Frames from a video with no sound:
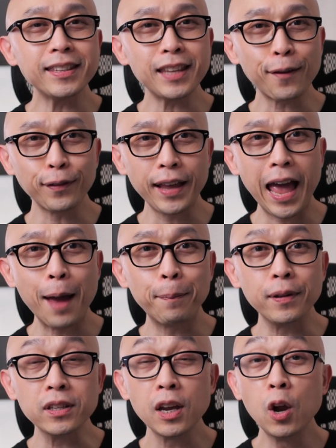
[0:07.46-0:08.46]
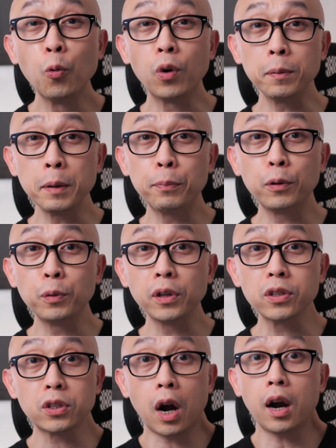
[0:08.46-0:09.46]
definitely happens where people will
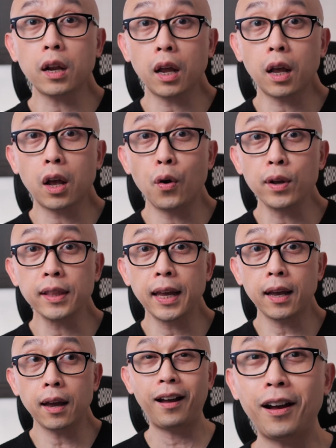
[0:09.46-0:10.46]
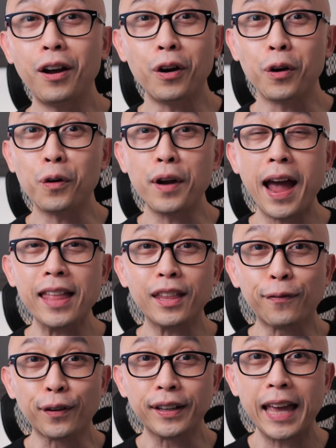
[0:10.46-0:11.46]
start going like, uh-oh, and they
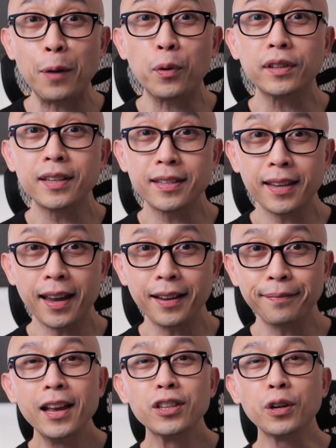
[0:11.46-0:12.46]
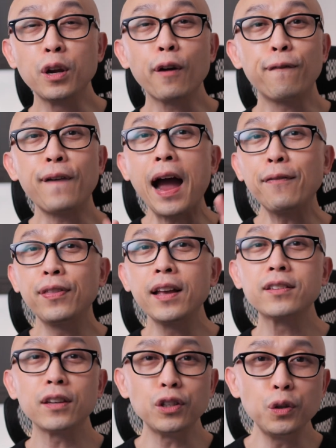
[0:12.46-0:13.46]
forget what to say. So here are 5 things
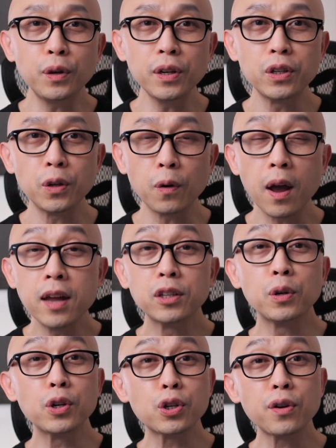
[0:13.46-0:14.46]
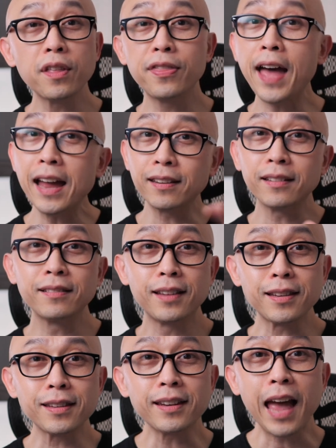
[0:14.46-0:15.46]
that you can do to ensure that that doesn't